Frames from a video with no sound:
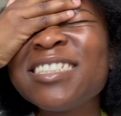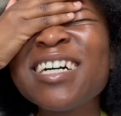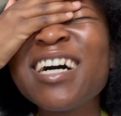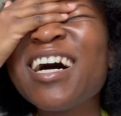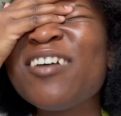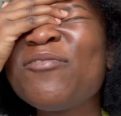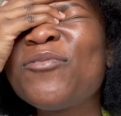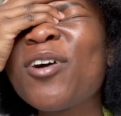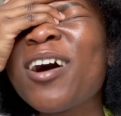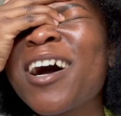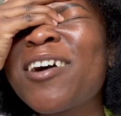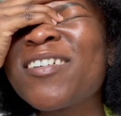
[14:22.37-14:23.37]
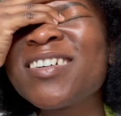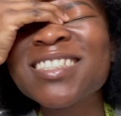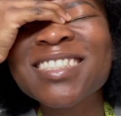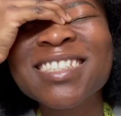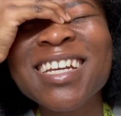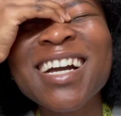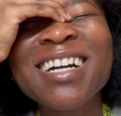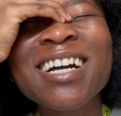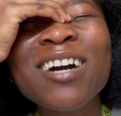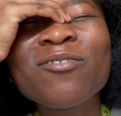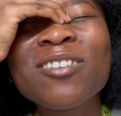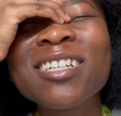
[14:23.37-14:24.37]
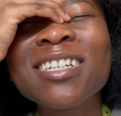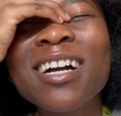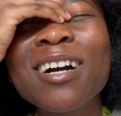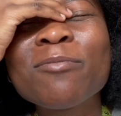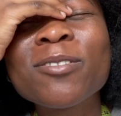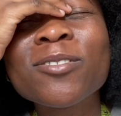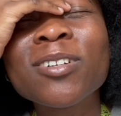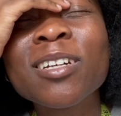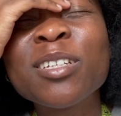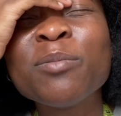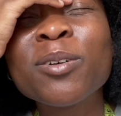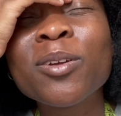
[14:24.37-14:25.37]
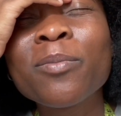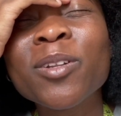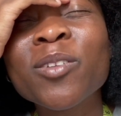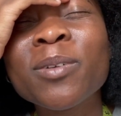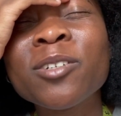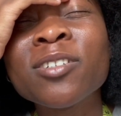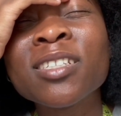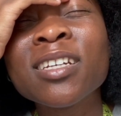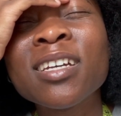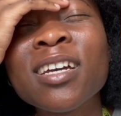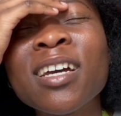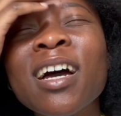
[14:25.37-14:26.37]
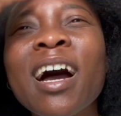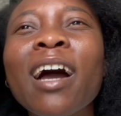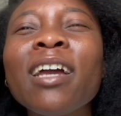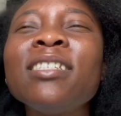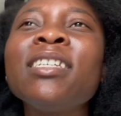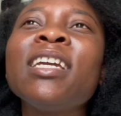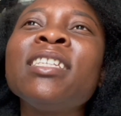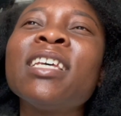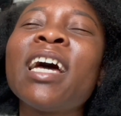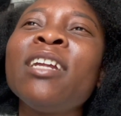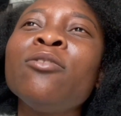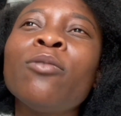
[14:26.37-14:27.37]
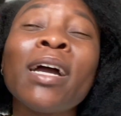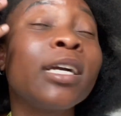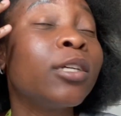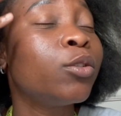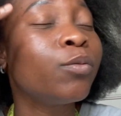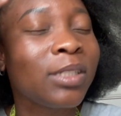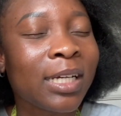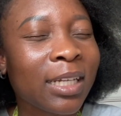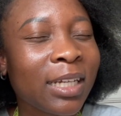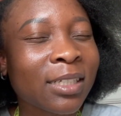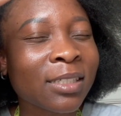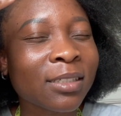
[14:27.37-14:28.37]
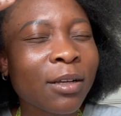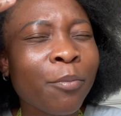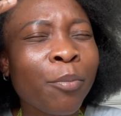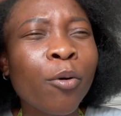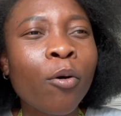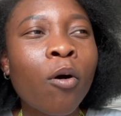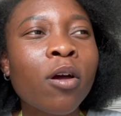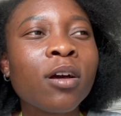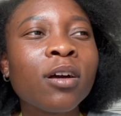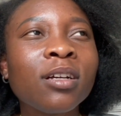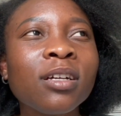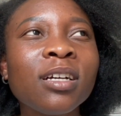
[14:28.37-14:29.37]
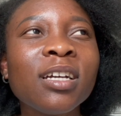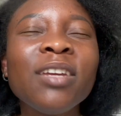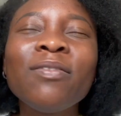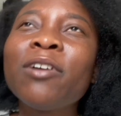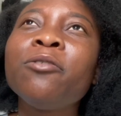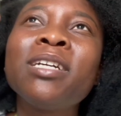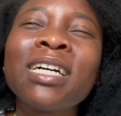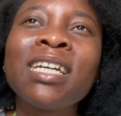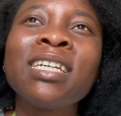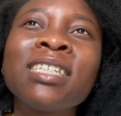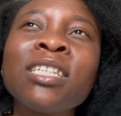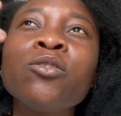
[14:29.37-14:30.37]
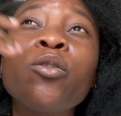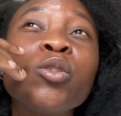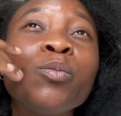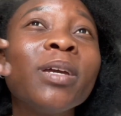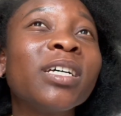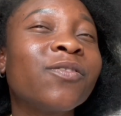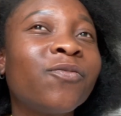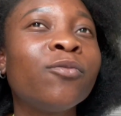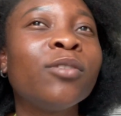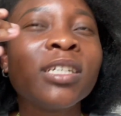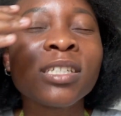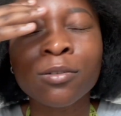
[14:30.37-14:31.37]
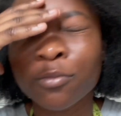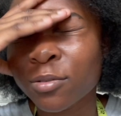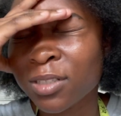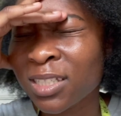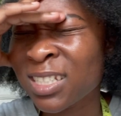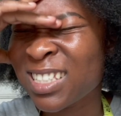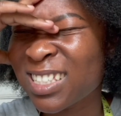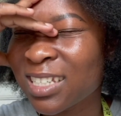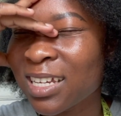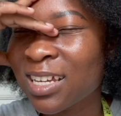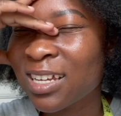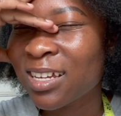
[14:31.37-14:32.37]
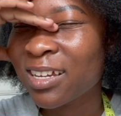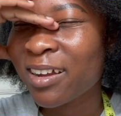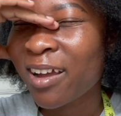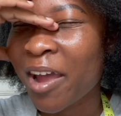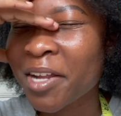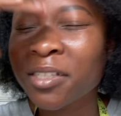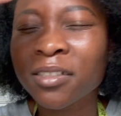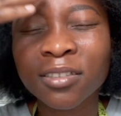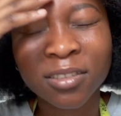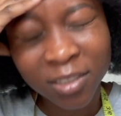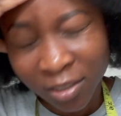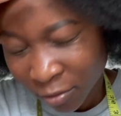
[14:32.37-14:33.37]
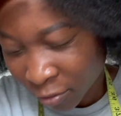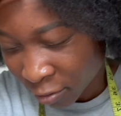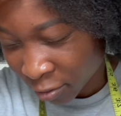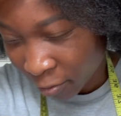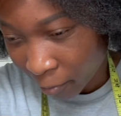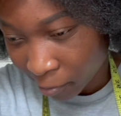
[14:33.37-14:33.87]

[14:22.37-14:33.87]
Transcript: I'm 4 hours. I have no idea how I'm going to cut out the bottom part of my dress. See, I know I can do it gathers, but if I do it gathers, it's not going to be as full as I want it. God.